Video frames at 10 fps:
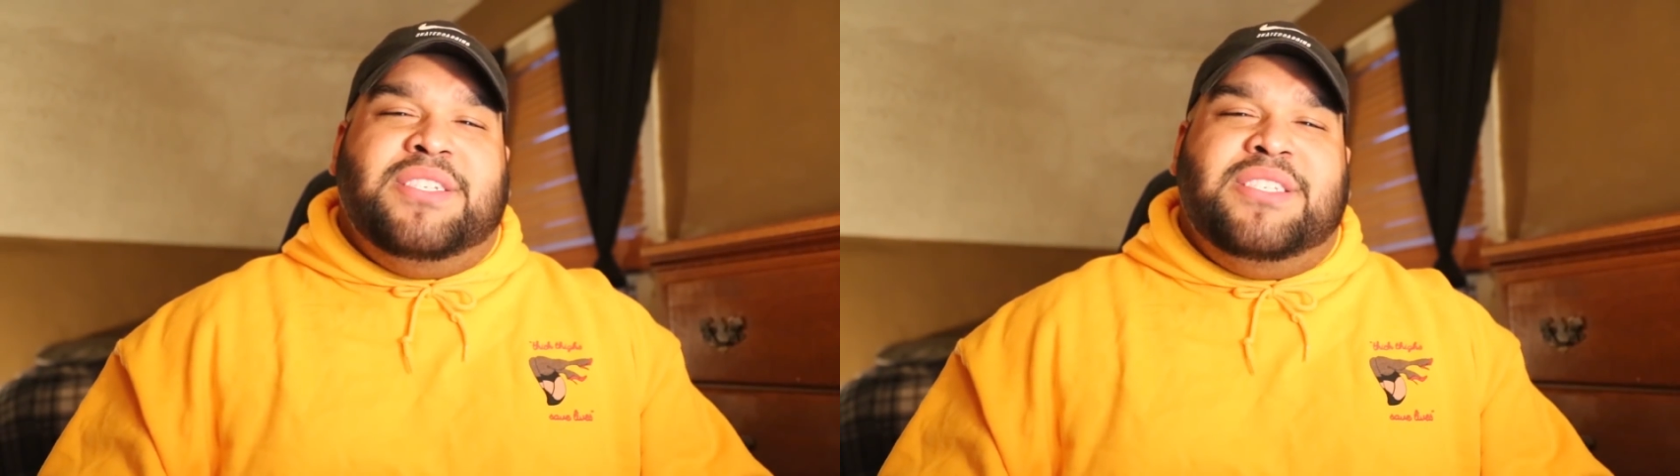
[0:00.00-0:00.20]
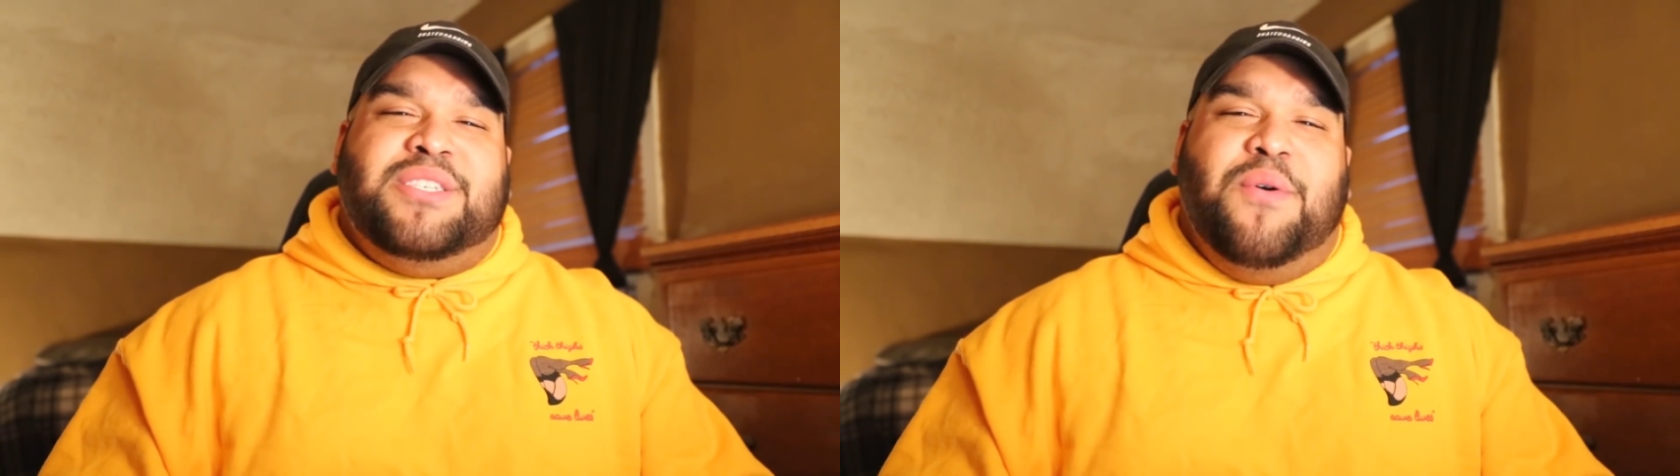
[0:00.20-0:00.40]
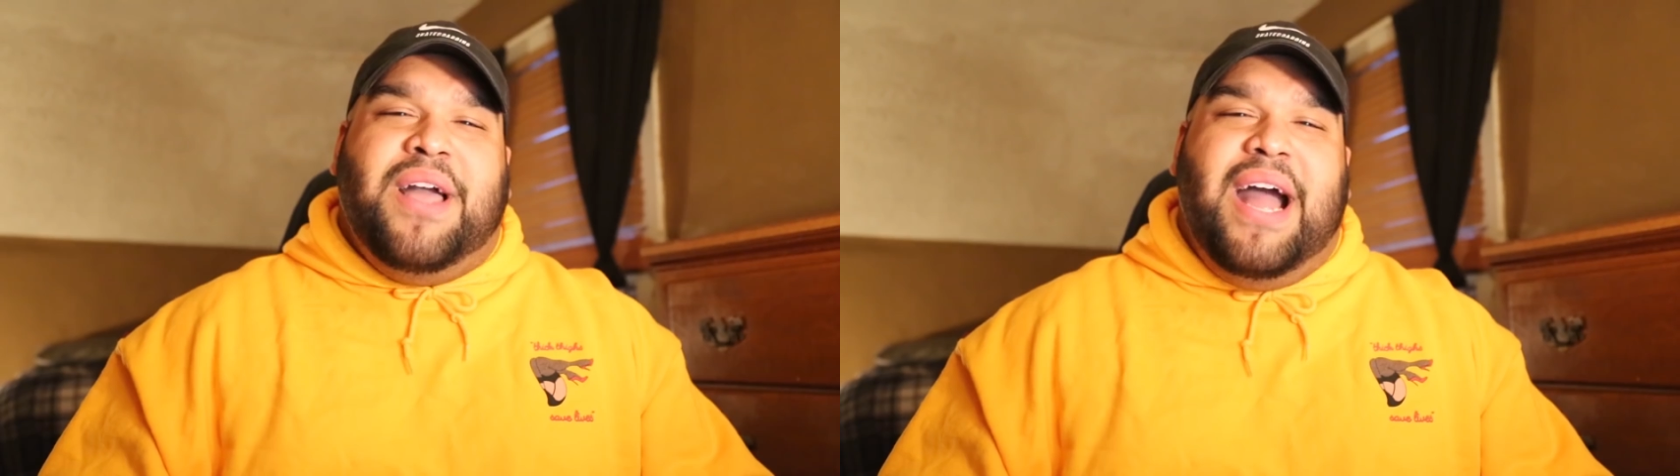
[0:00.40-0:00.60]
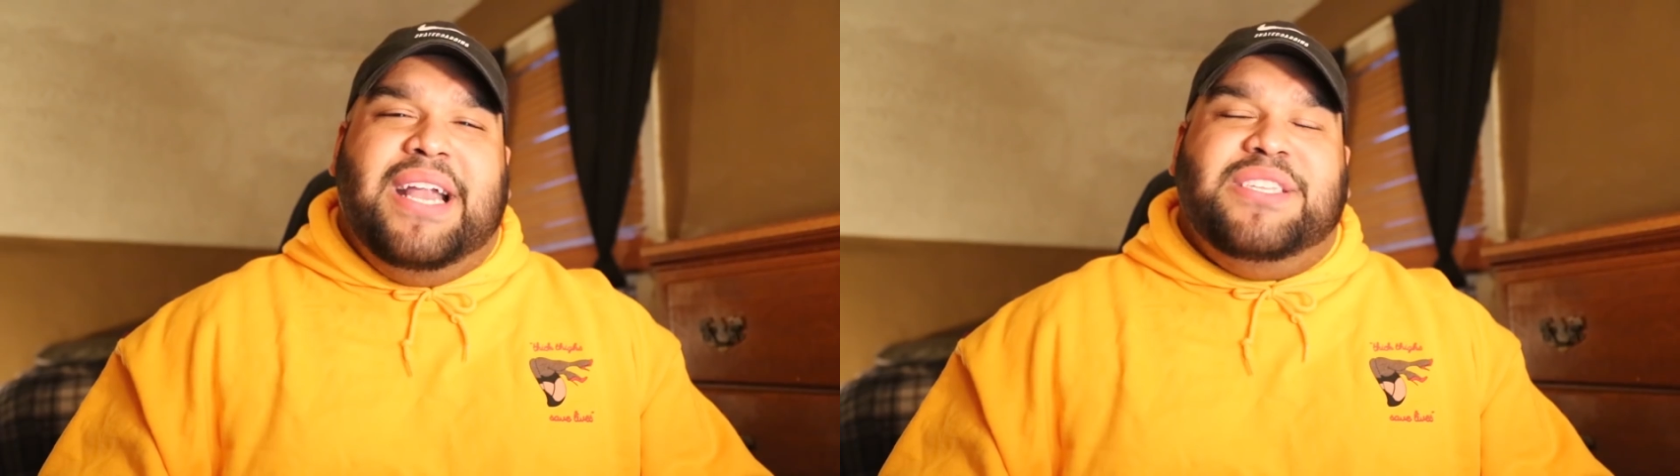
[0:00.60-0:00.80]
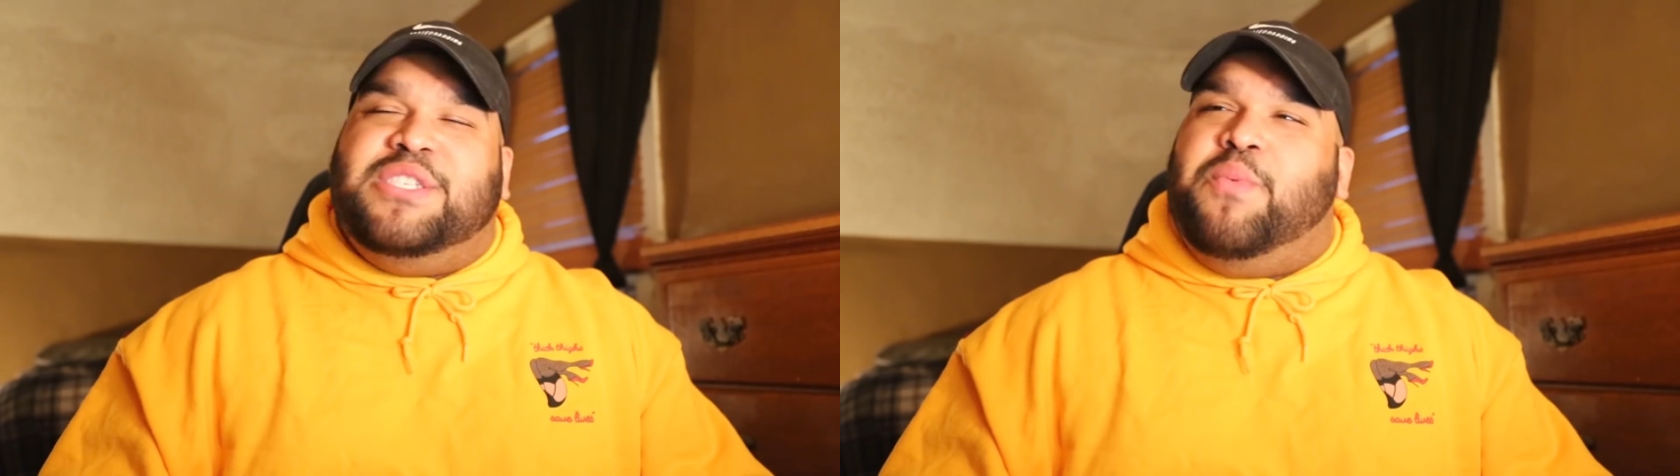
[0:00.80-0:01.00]
She's so
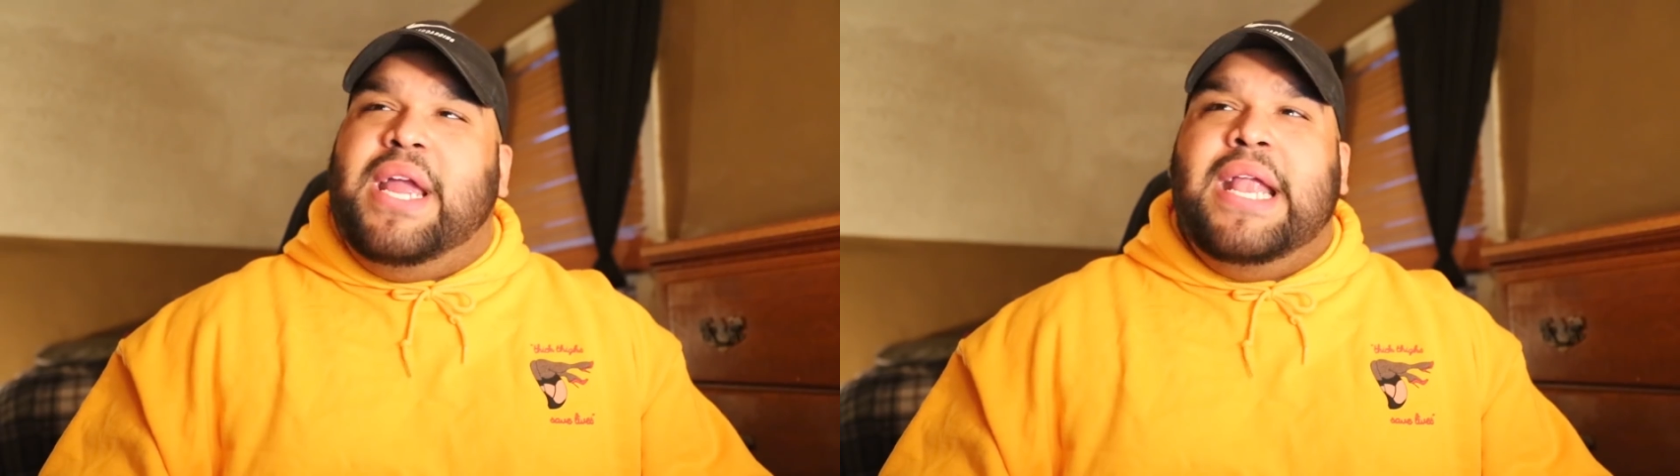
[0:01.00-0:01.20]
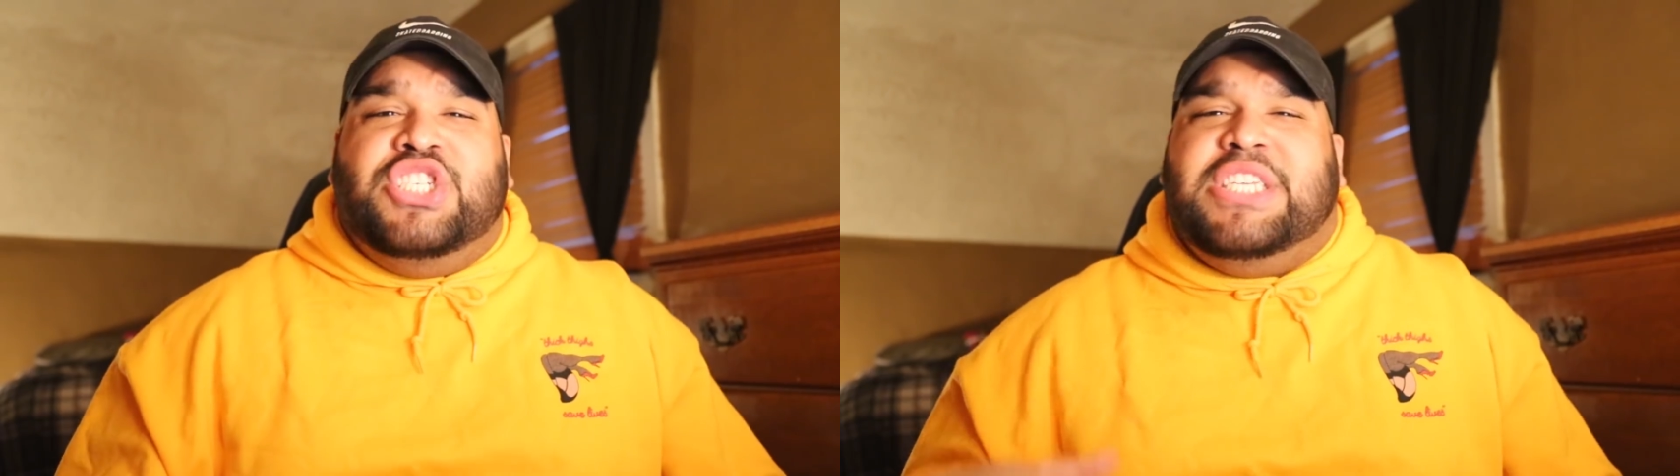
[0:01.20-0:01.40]
kind and sweet.